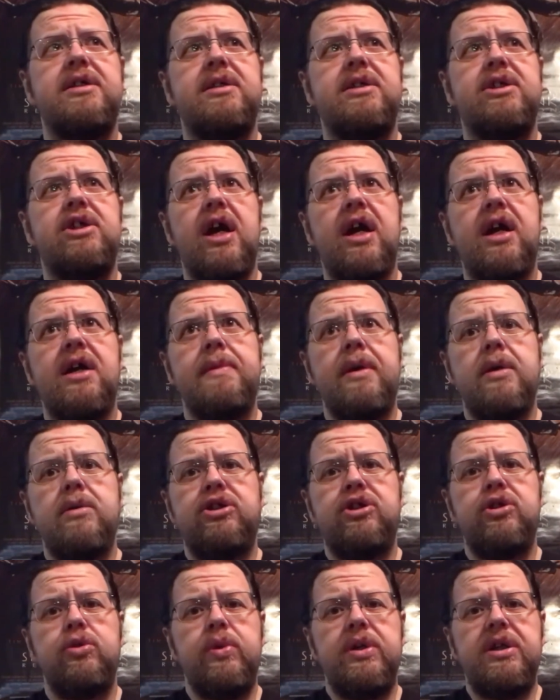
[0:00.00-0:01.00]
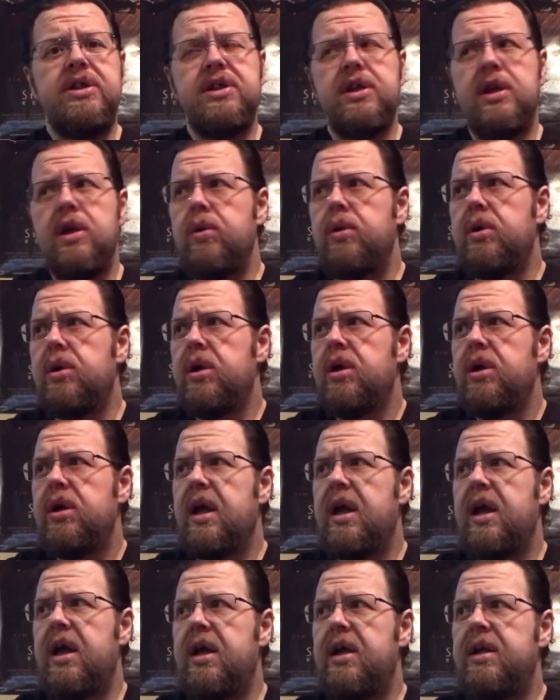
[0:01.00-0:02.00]
checked about 2 weeks ago,
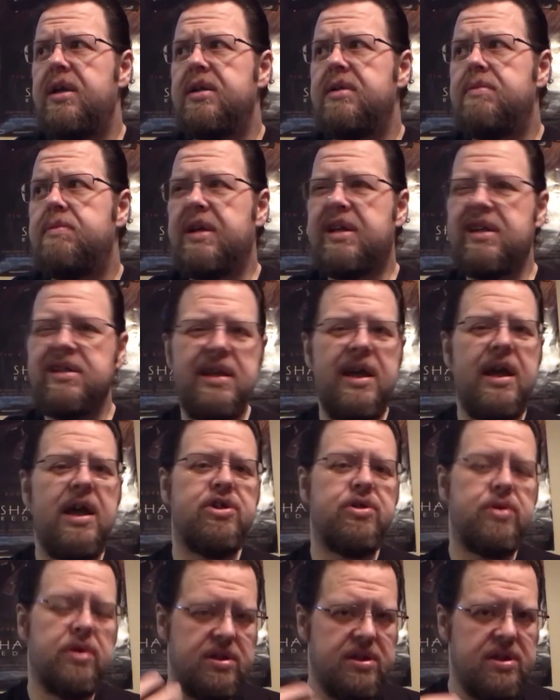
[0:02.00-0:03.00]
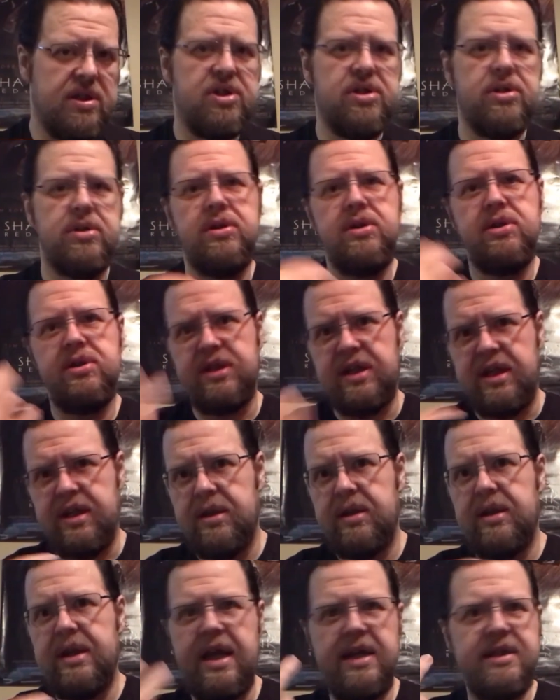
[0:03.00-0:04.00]
and because I got transitionals and
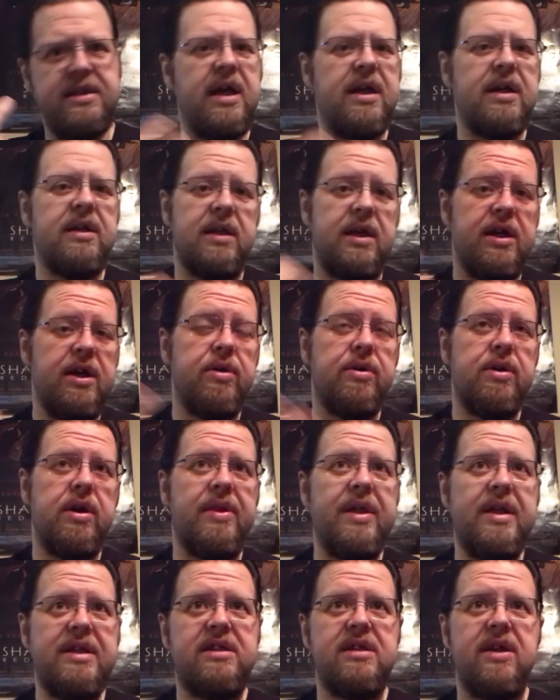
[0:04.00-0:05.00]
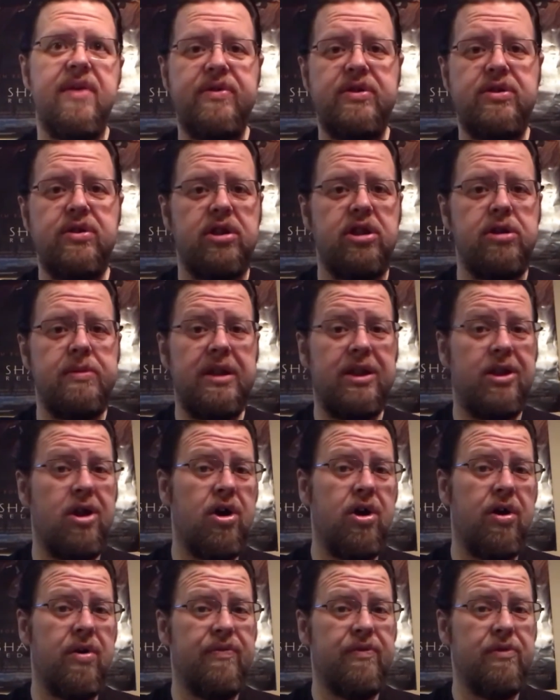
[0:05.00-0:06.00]
anti-glare and all that stuff, it took a little bit
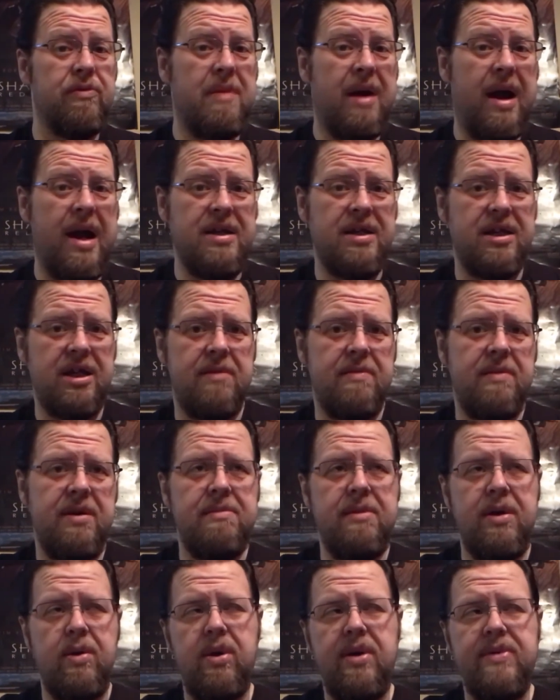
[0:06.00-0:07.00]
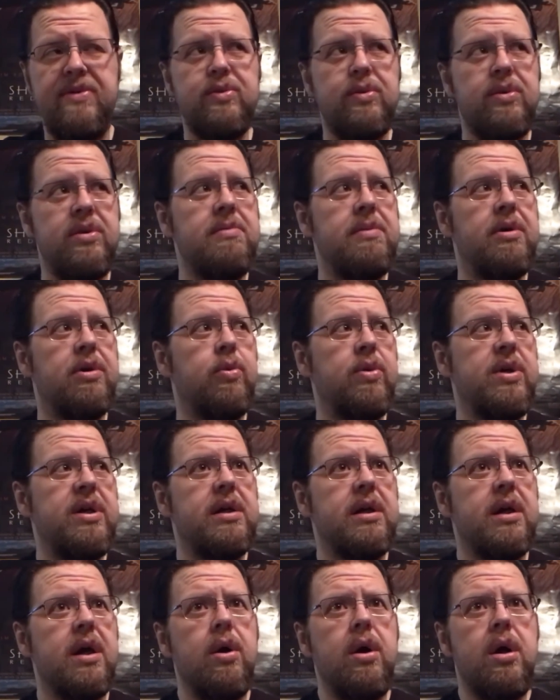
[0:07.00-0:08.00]
longer for mine to come in. My wife's were in about a week
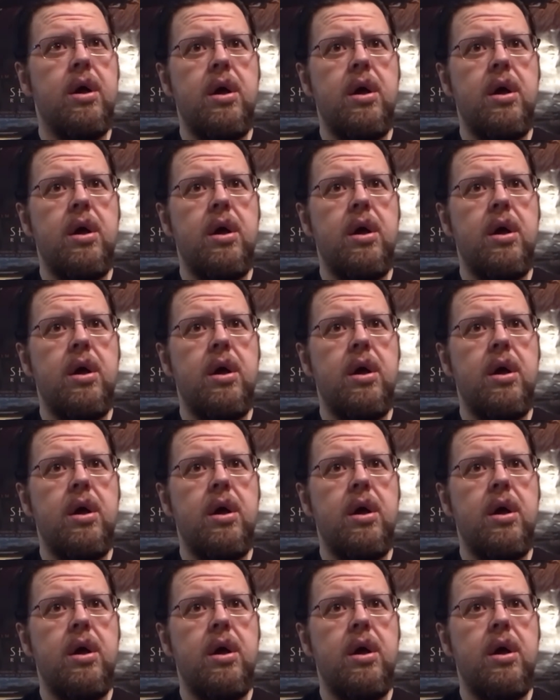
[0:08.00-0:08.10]
ago.